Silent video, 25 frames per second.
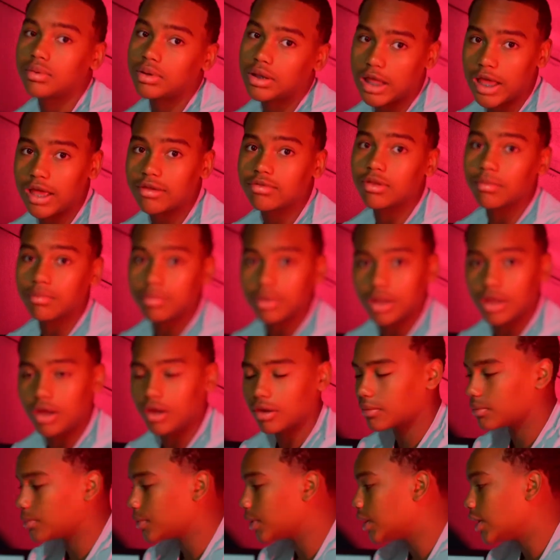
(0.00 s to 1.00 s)
They have to
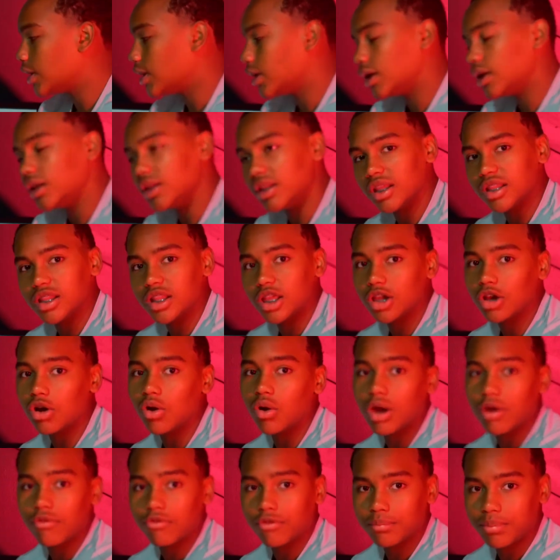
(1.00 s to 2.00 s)
block. And then they go
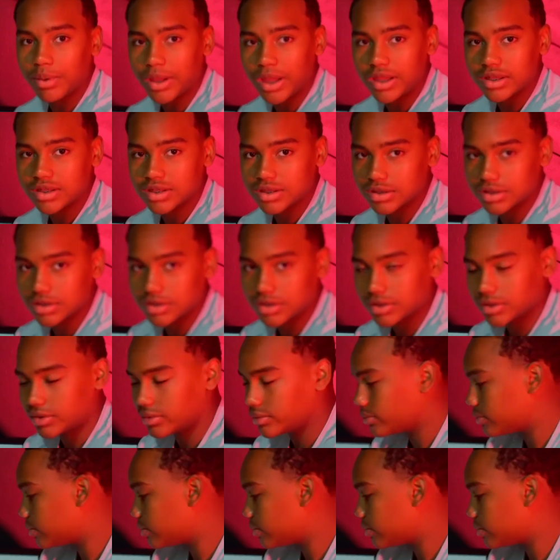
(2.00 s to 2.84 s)
out for passes.